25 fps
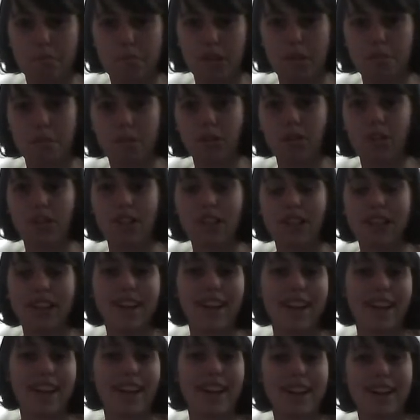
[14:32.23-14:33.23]
people,
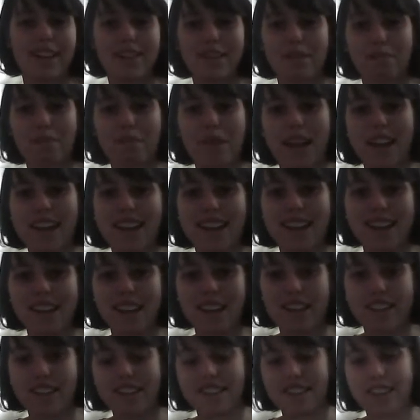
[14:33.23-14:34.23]
and
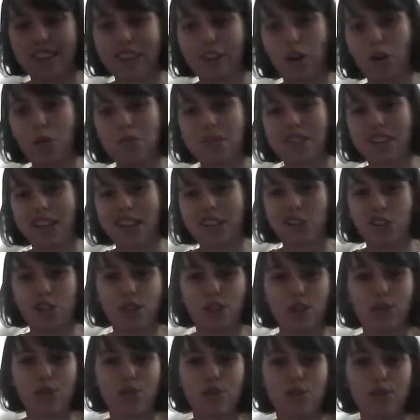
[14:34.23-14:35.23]
they're almost like
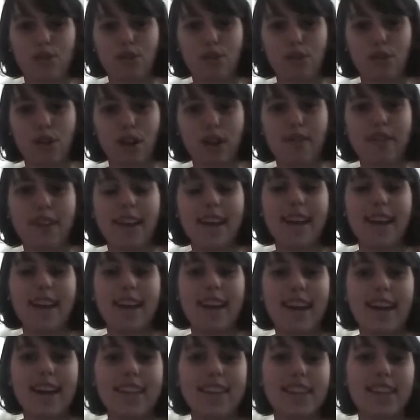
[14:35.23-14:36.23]
children, sort of,
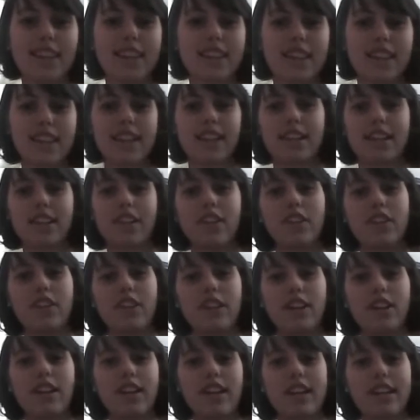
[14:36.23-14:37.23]
and
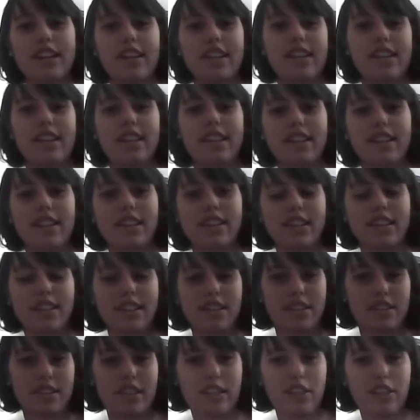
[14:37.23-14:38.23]
they're like,
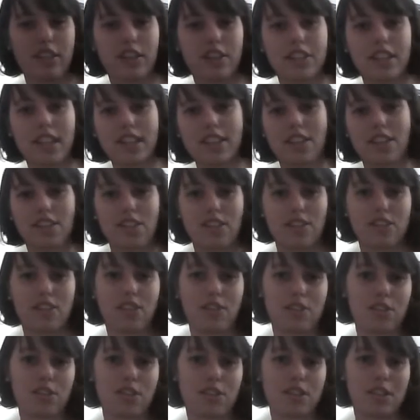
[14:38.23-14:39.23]
it looks like that
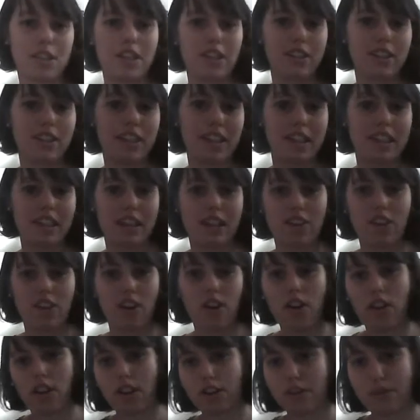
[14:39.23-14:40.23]
they're stealing, like,
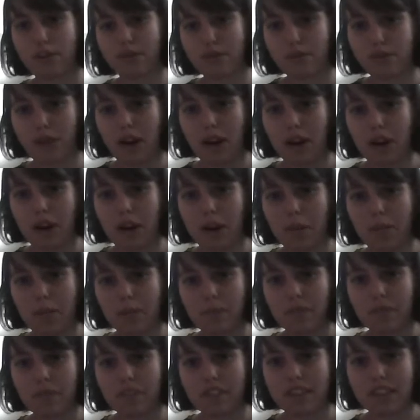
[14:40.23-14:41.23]
all of
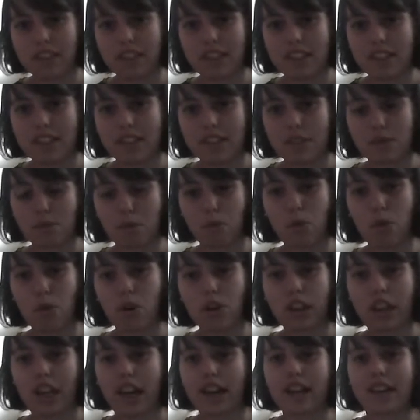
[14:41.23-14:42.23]
these
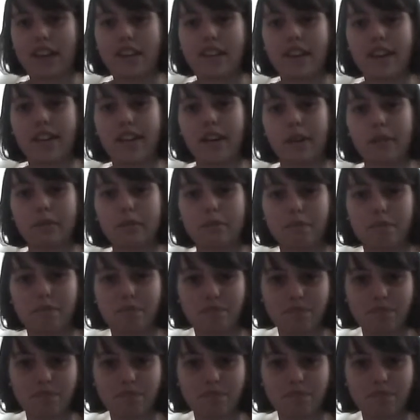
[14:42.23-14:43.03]
warlike things, like,